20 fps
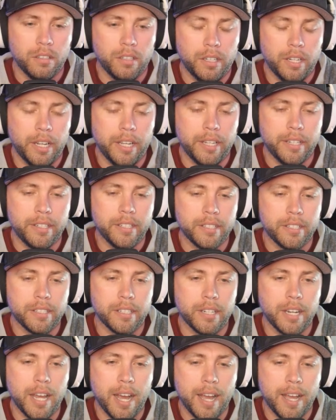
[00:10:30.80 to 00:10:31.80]
It does
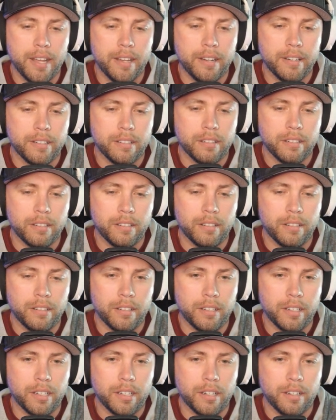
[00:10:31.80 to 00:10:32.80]
not
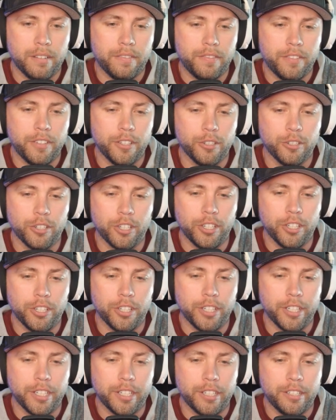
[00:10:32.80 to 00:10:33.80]
feel
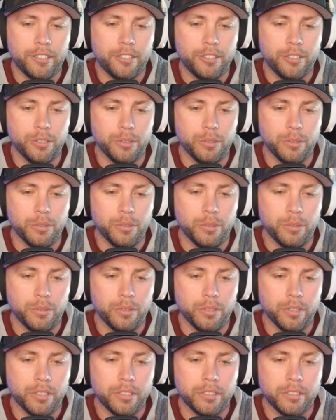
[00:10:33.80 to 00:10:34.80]
good
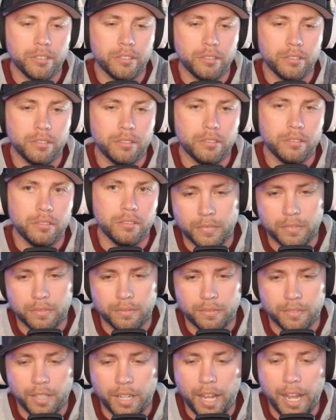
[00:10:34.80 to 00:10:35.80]
to...
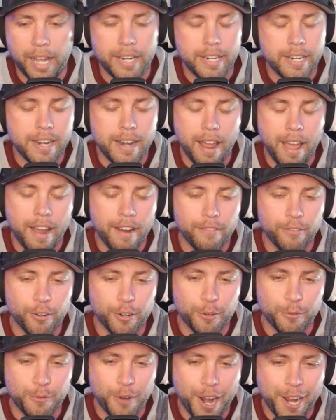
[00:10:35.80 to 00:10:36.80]
I
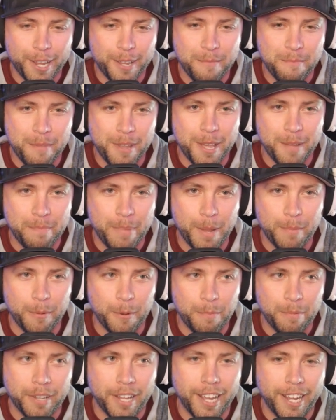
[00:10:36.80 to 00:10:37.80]
never recommend
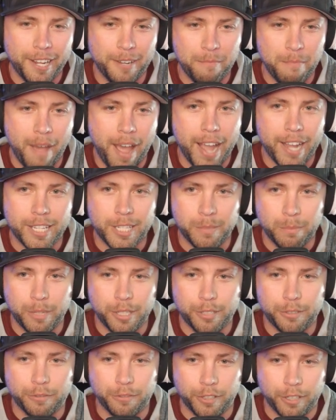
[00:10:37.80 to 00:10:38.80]
people playing
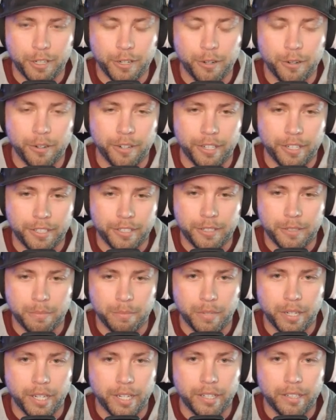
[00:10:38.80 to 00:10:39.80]
Maximus for cards,
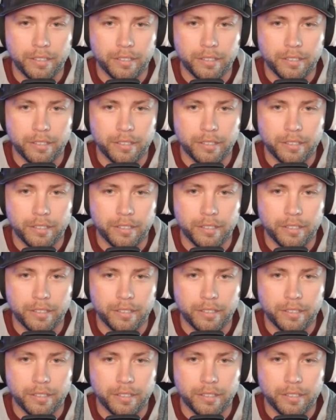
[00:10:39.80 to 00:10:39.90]
but...